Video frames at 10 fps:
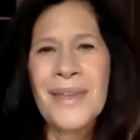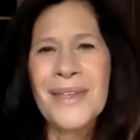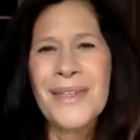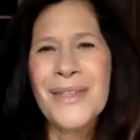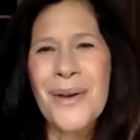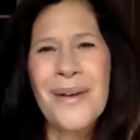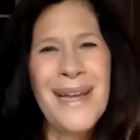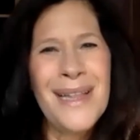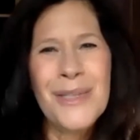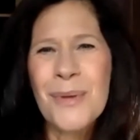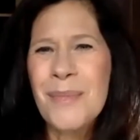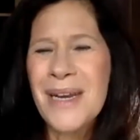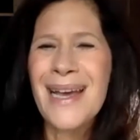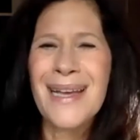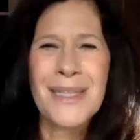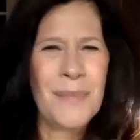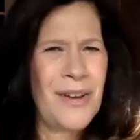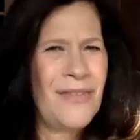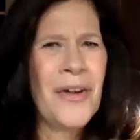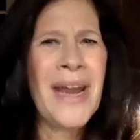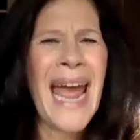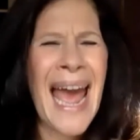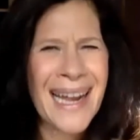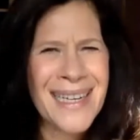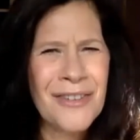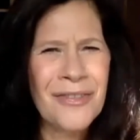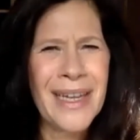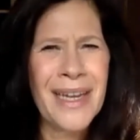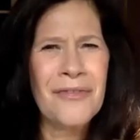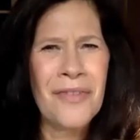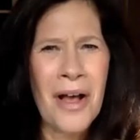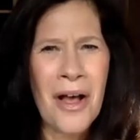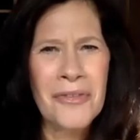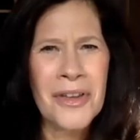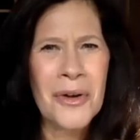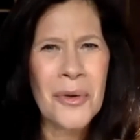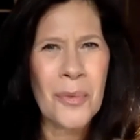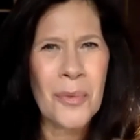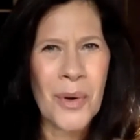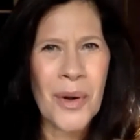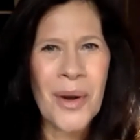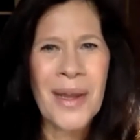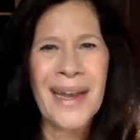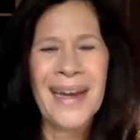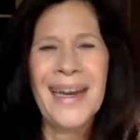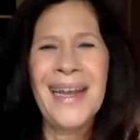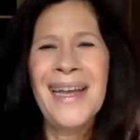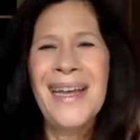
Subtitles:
So this woman has been very actively involved in her work and